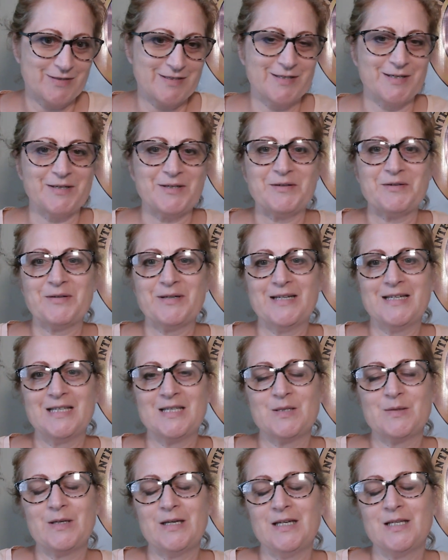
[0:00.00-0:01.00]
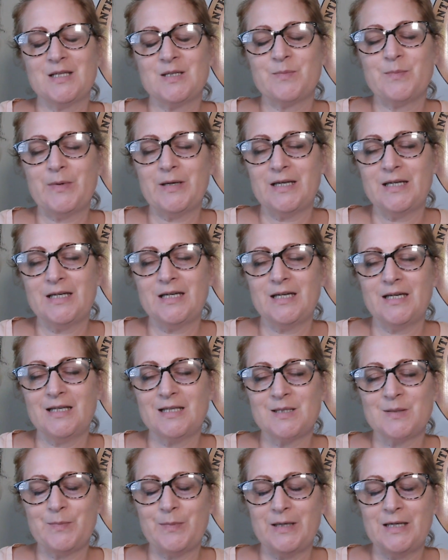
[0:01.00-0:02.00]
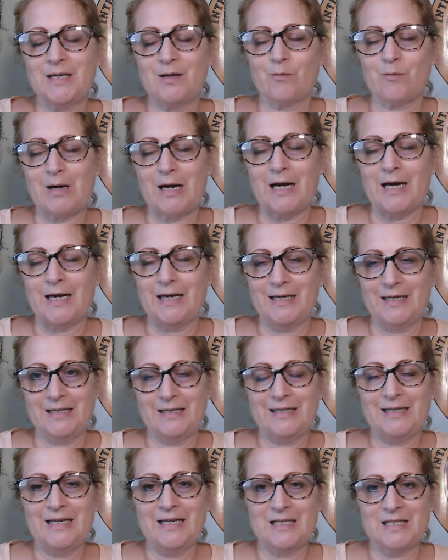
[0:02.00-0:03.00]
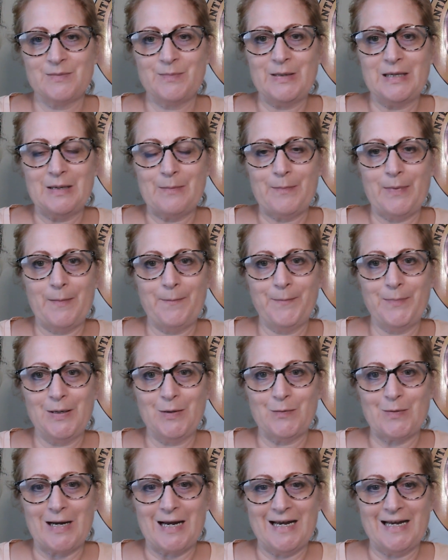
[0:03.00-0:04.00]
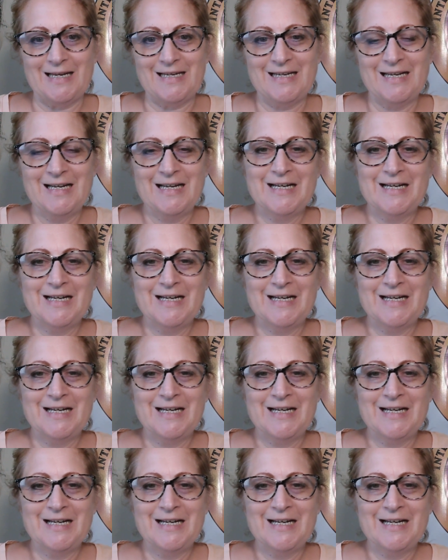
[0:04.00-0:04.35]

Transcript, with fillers: So it's it's been it's been a ride. It's been a bumpy ride.